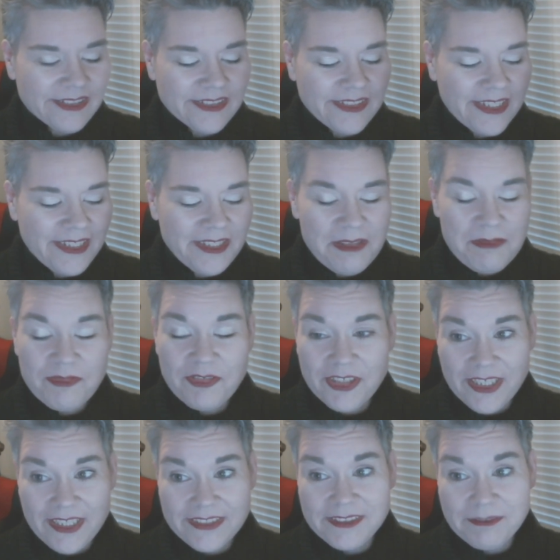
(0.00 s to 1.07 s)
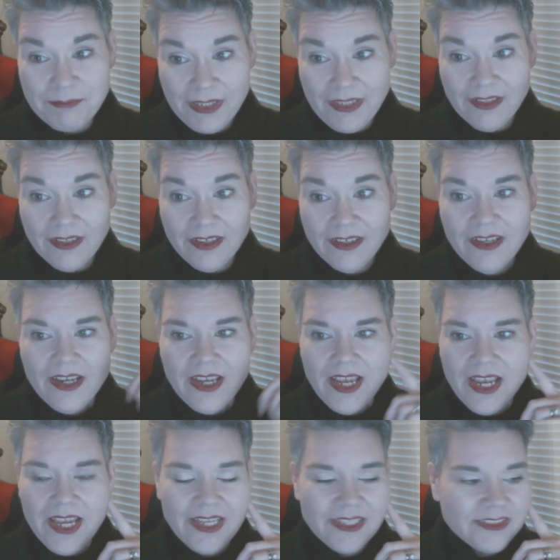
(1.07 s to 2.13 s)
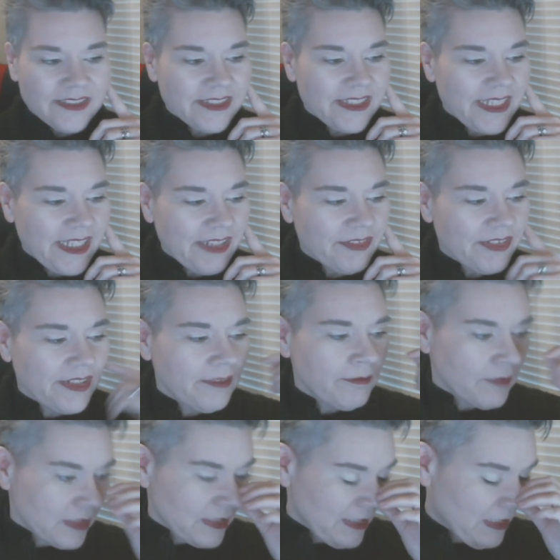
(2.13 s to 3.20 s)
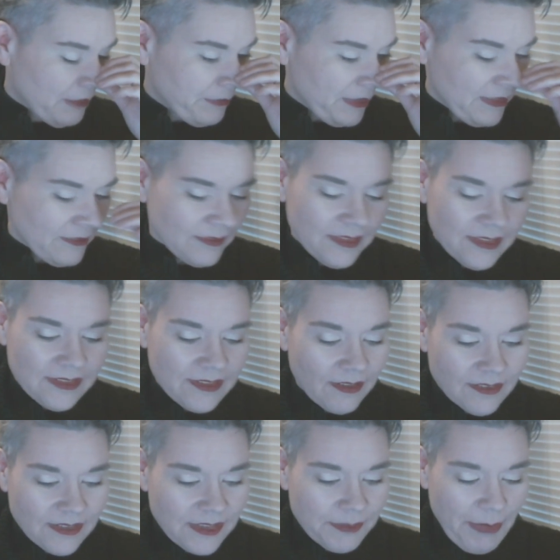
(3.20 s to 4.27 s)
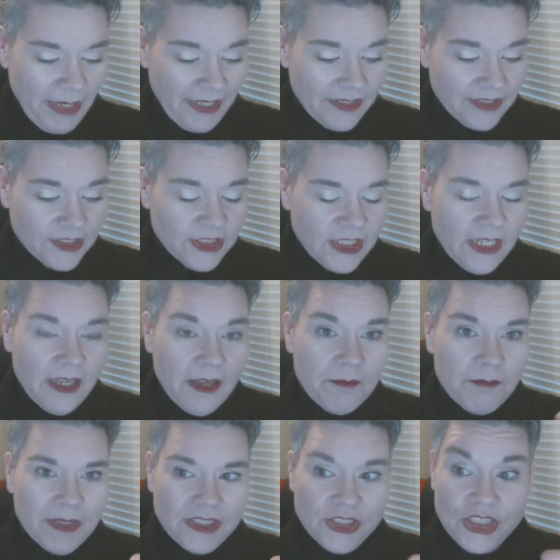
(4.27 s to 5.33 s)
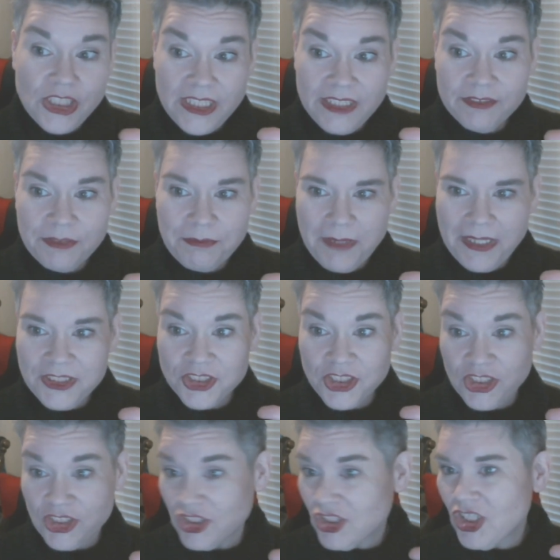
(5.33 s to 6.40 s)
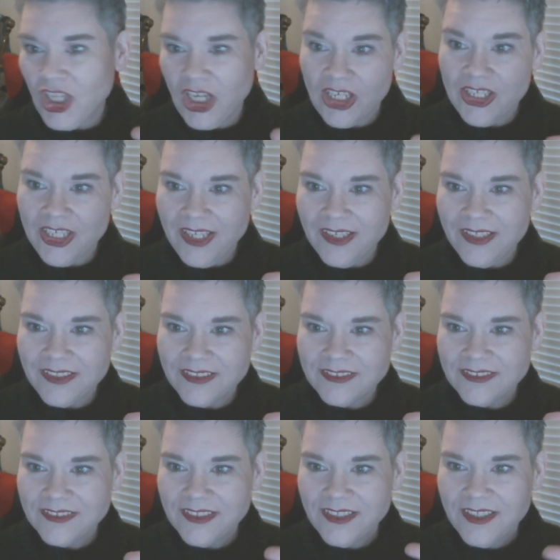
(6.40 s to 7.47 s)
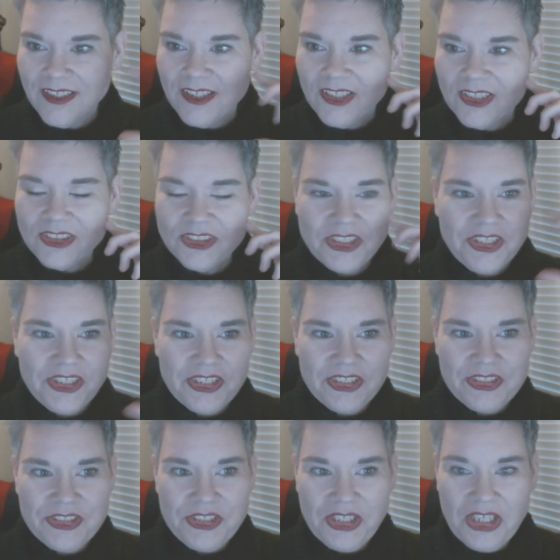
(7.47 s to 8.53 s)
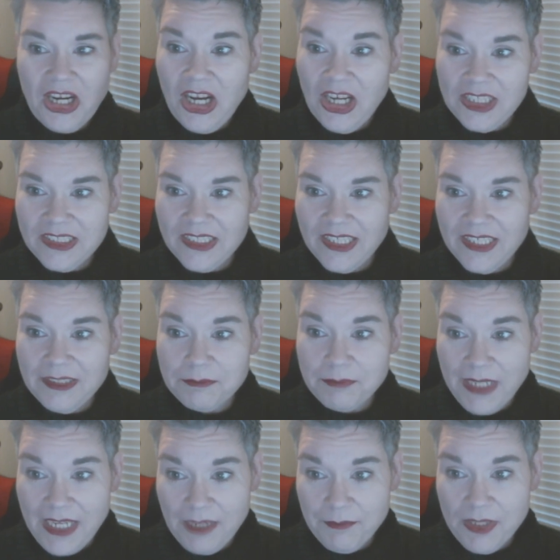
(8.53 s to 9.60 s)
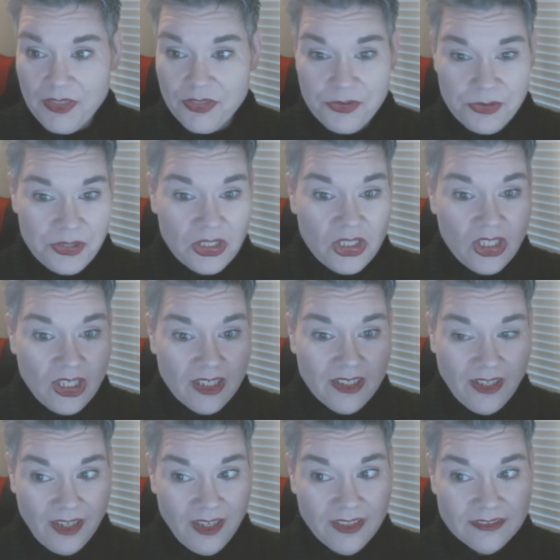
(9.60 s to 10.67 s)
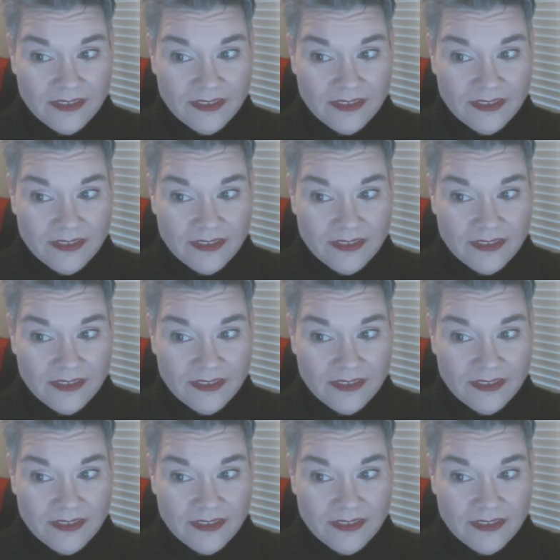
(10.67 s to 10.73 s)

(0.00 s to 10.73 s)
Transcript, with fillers: sign up for Nice and Bella. And she even, I mean, it's all in Spanish, but she even mentioned Klarna. So you can do your online payment through Klarna